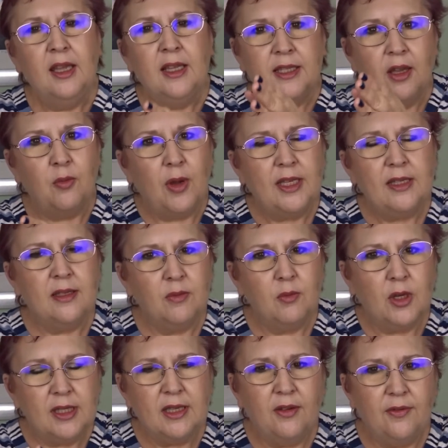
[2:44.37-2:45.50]
So
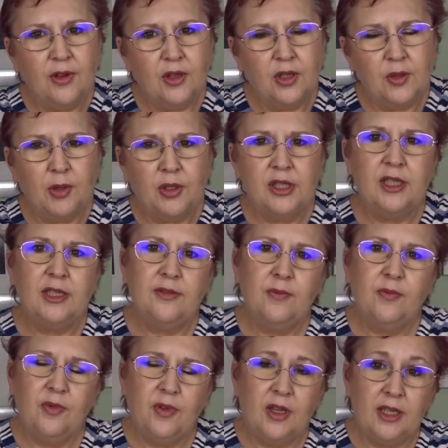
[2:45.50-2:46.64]
once her focus polish
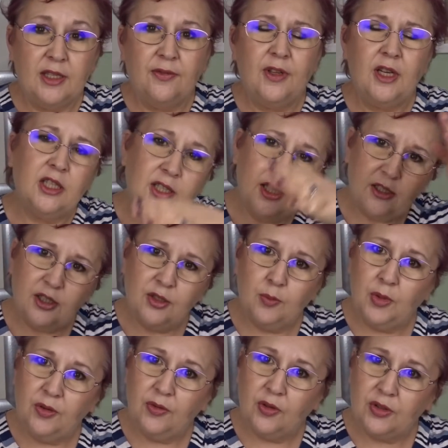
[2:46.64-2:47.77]
is finished, then she'll
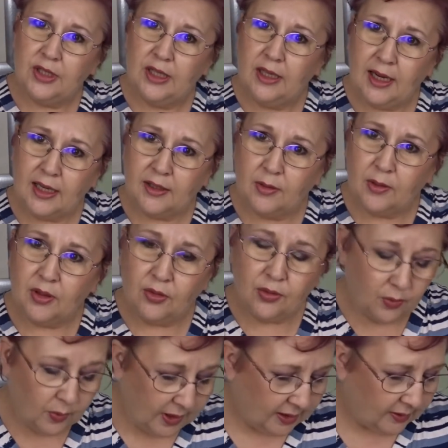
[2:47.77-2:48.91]
move on to the next one on
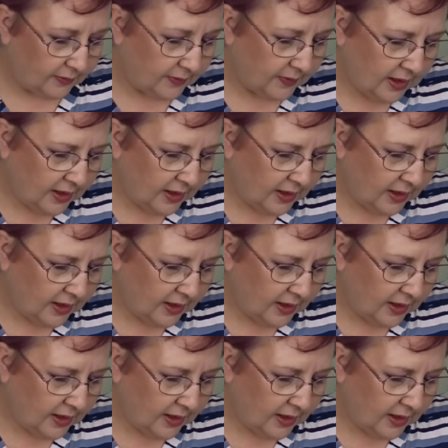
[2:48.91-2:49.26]
the wheel.